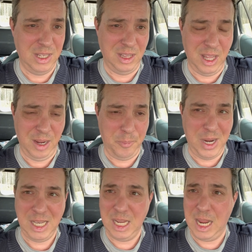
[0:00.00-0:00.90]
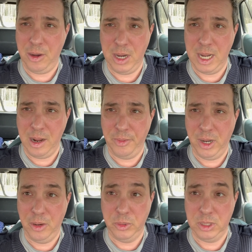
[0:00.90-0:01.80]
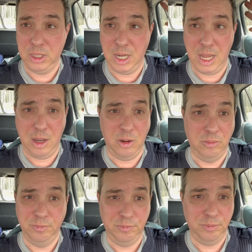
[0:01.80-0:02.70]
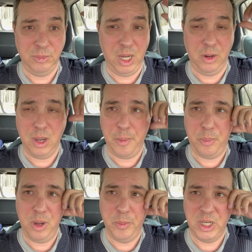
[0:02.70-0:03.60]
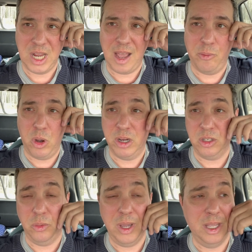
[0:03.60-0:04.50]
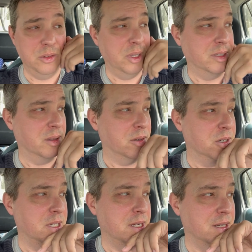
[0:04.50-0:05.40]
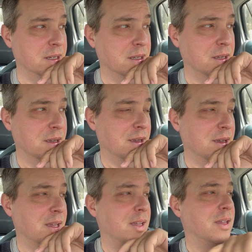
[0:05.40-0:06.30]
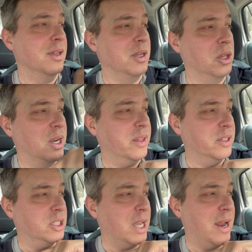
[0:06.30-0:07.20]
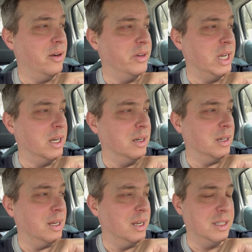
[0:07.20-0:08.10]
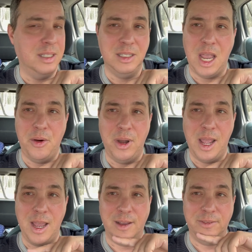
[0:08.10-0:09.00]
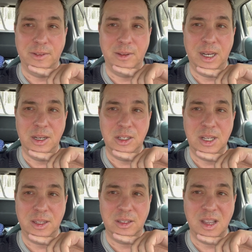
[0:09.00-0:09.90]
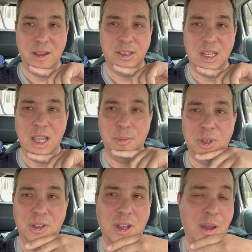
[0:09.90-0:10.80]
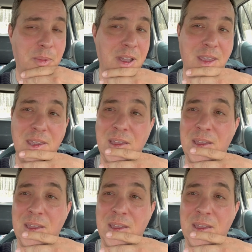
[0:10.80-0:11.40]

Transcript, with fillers: like picnic area down there, which is now, you know, got pretty much half washed away in 2013. You look at the sign over here and it says 1.5 hours. And I just checked the timestamp on my,